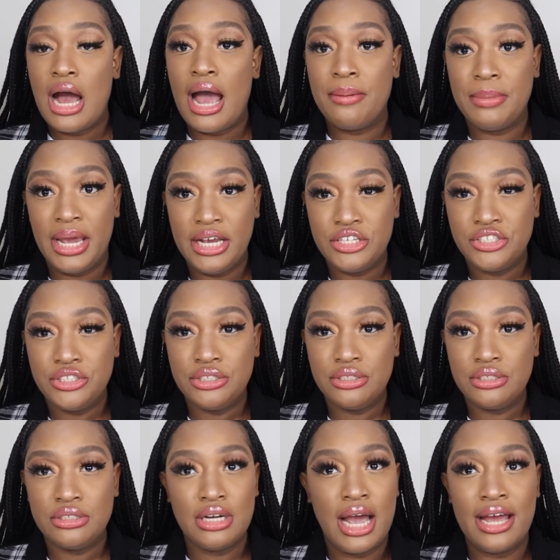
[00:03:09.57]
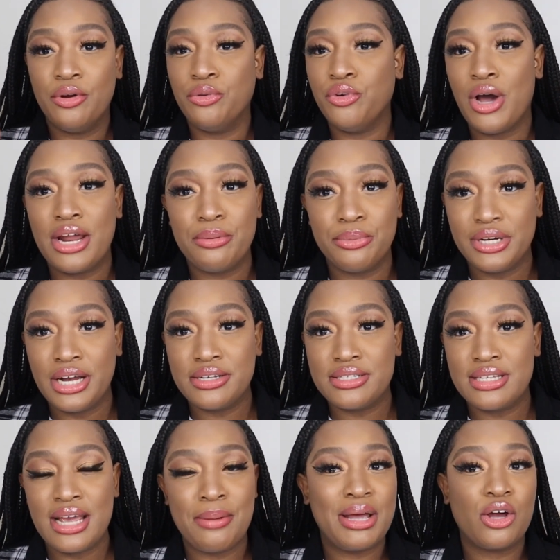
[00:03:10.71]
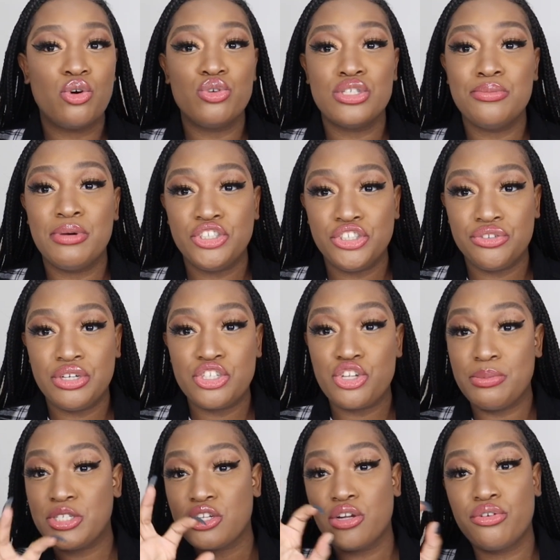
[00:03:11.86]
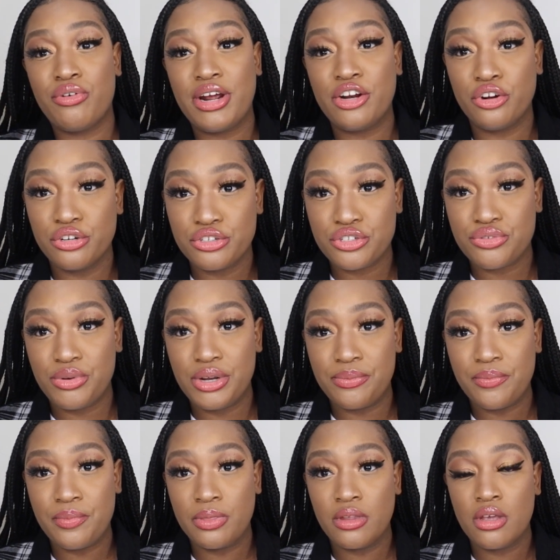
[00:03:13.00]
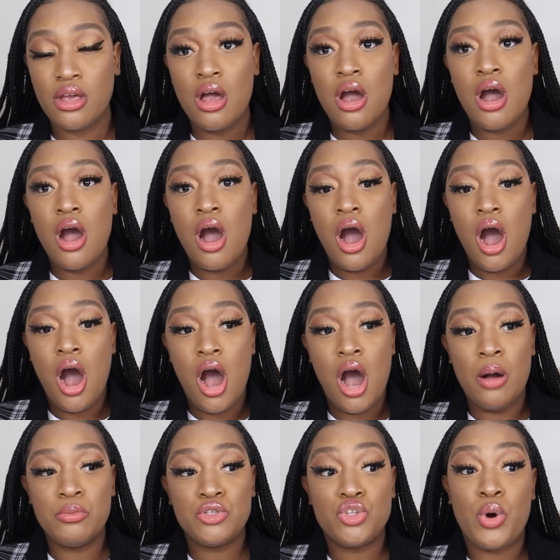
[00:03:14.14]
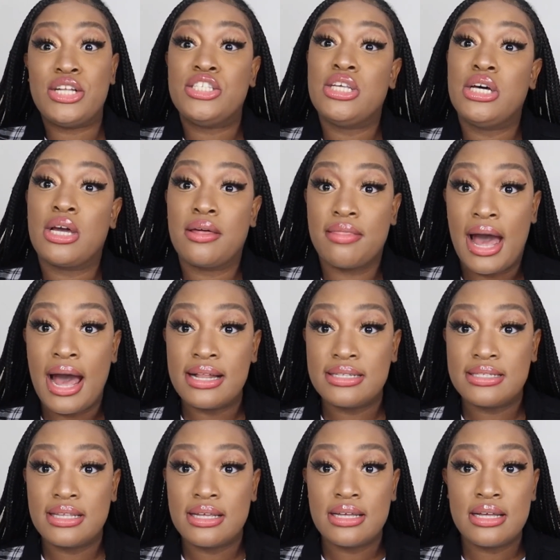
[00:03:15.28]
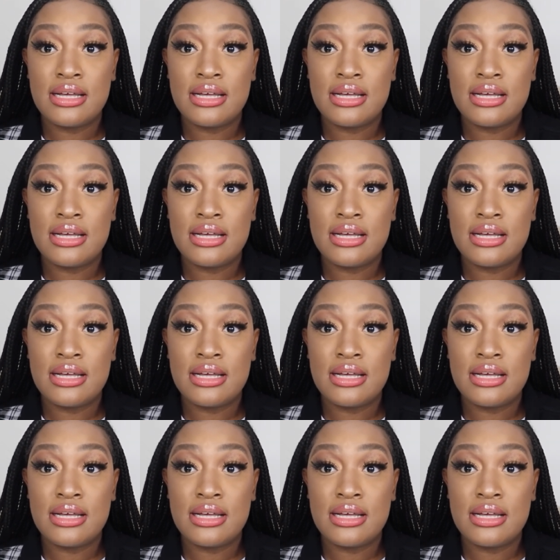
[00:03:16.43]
I'm Haitian. I don't know how to pronounce it. I'm not going to butcher it, so I'm just going to write it on the screen. So I took that.